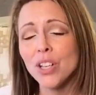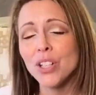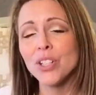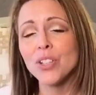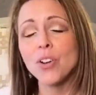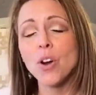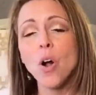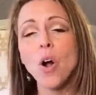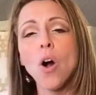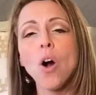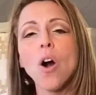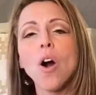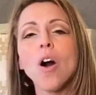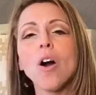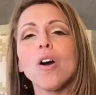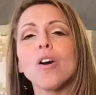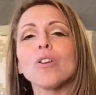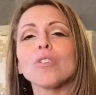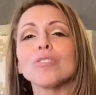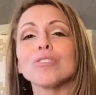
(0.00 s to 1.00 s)
you're
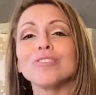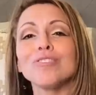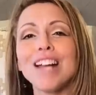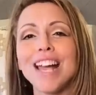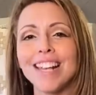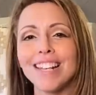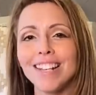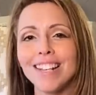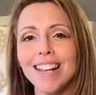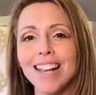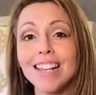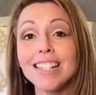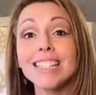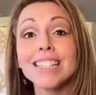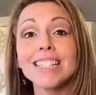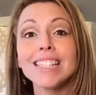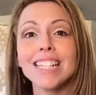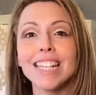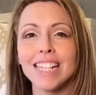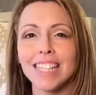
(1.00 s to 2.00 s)
already
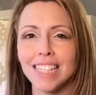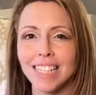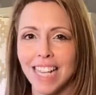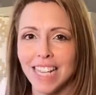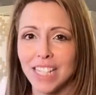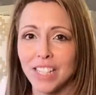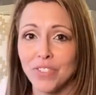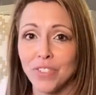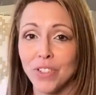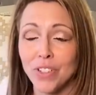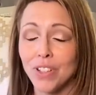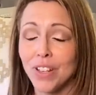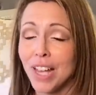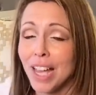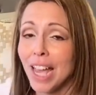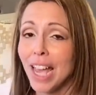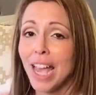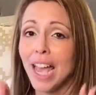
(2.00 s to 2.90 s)
successful.